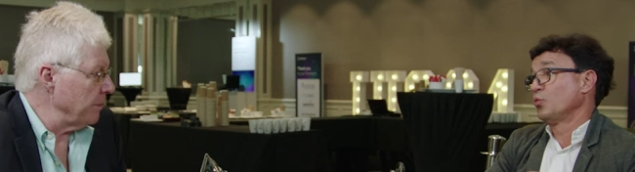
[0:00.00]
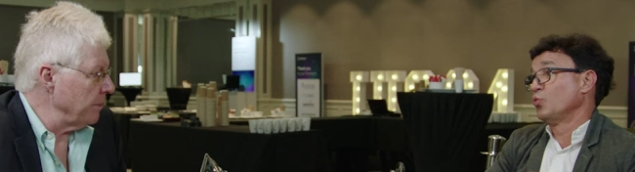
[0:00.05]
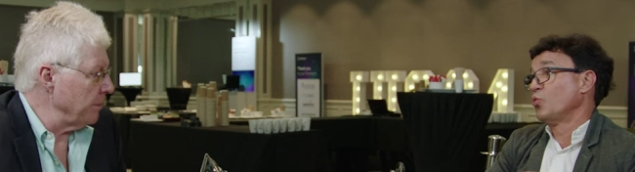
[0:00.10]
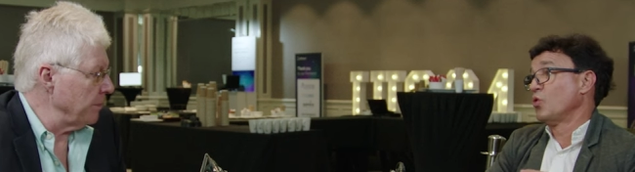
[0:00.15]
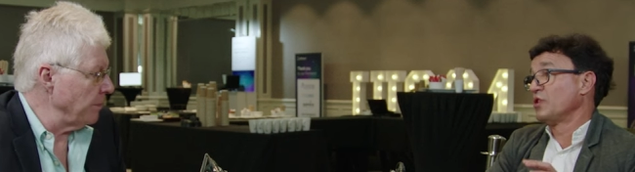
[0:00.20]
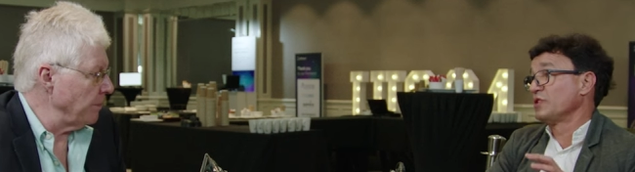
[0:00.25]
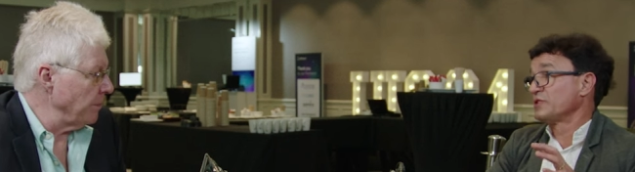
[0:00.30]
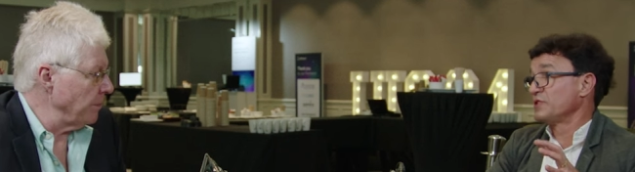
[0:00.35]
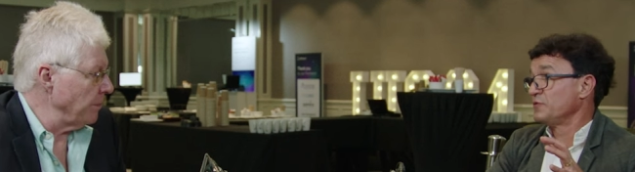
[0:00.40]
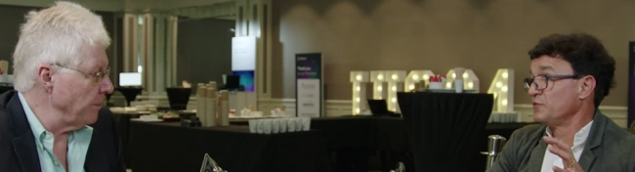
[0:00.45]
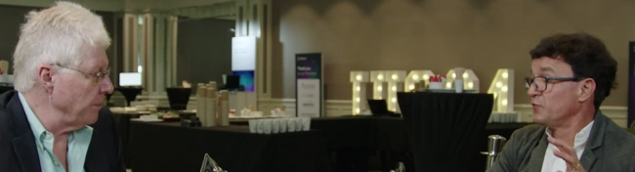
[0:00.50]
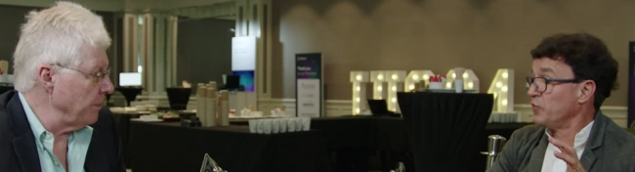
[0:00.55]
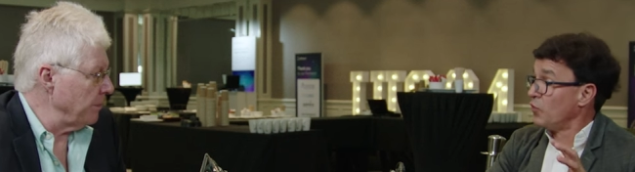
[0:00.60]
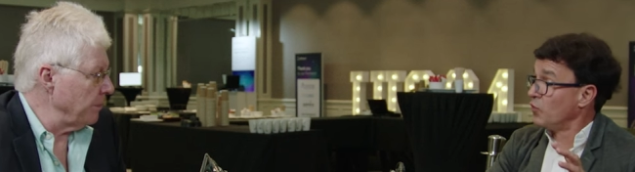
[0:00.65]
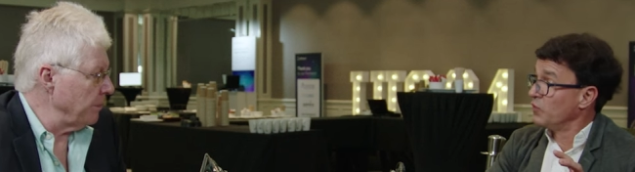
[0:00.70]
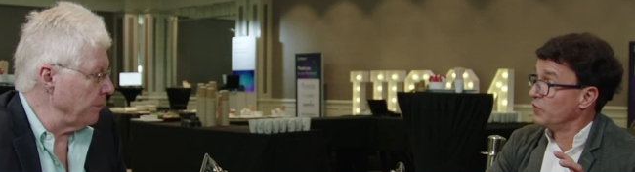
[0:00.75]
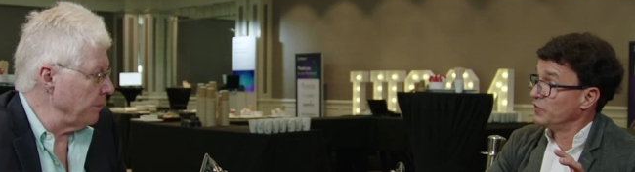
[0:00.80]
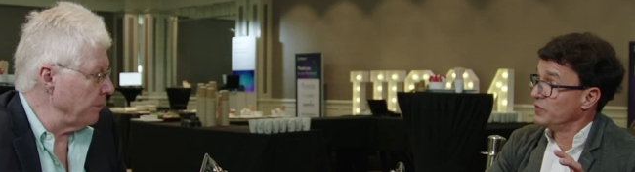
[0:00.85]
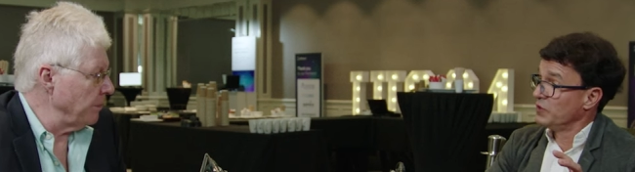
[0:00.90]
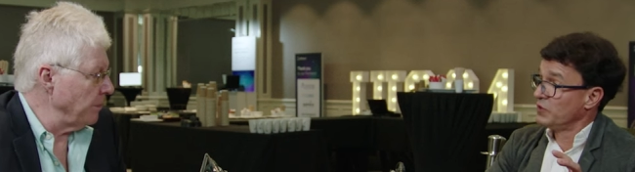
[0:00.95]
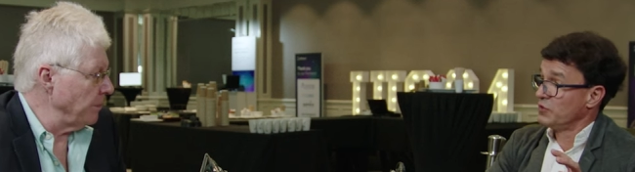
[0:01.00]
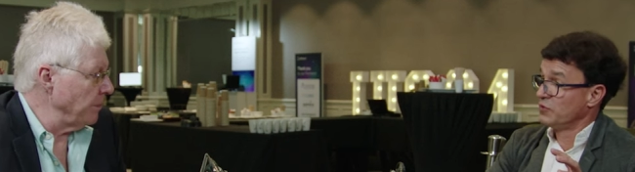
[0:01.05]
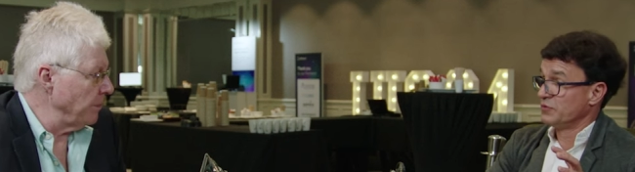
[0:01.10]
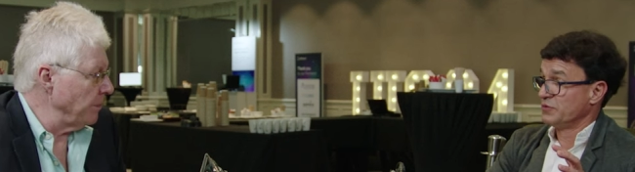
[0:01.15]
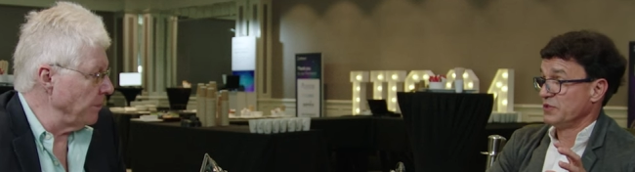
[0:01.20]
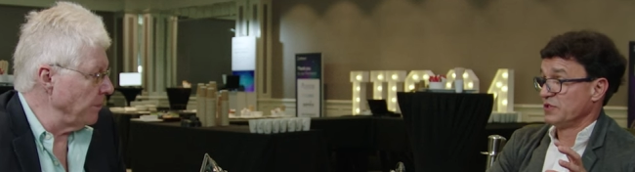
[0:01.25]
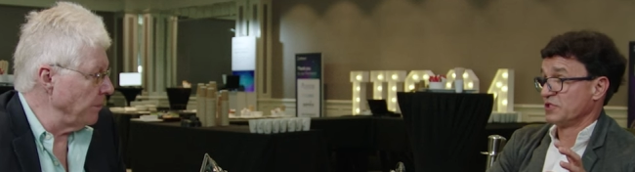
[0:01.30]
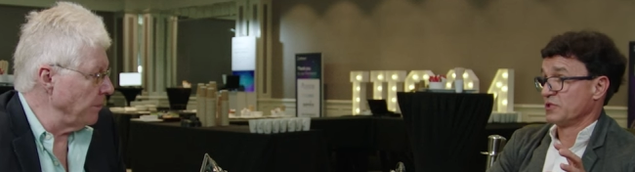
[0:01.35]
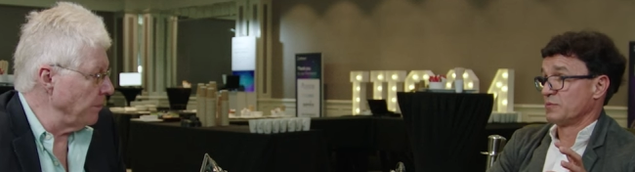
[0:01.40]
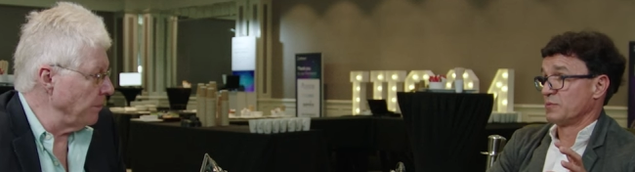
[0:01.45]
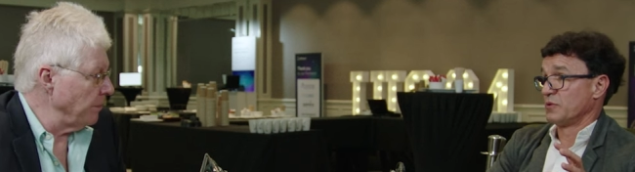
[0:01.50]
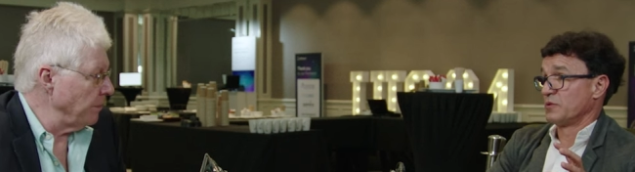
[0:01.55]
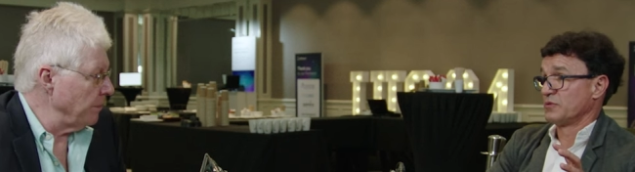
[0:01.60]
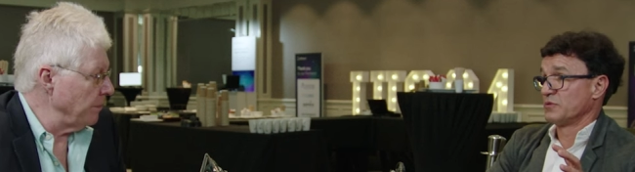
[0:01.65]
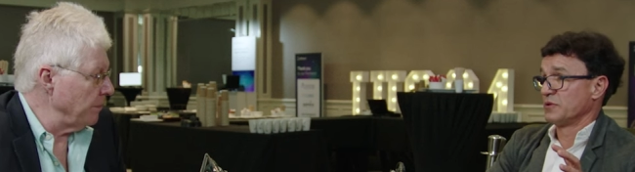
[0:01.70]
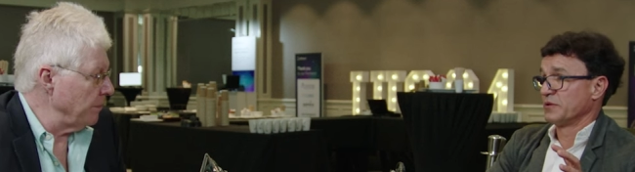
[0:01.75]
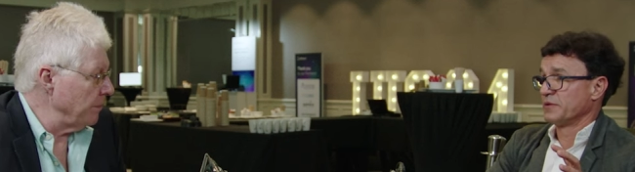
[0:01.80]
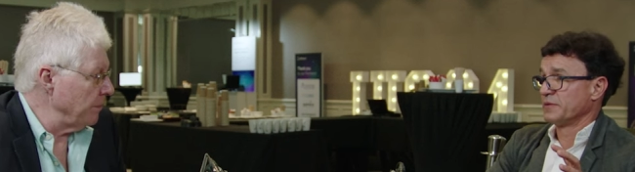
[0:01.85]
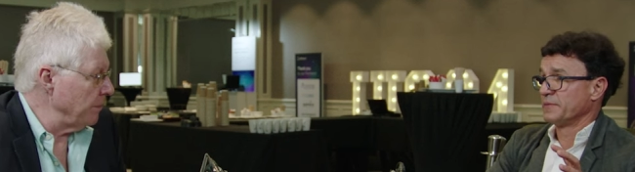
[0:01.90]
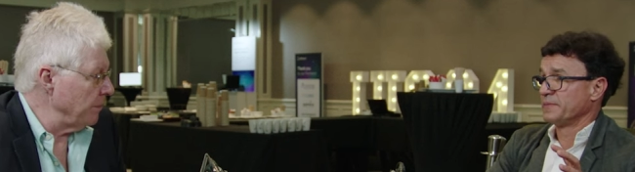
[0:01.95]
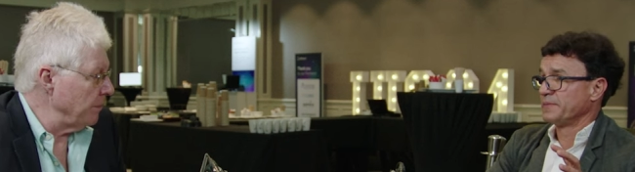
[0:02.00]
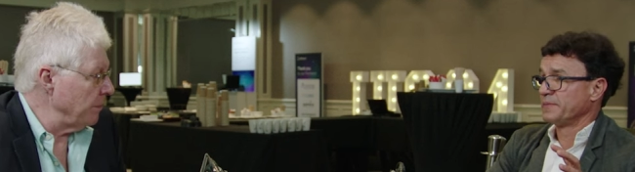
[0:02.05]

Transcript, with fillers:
Speaker 1: was involved on this project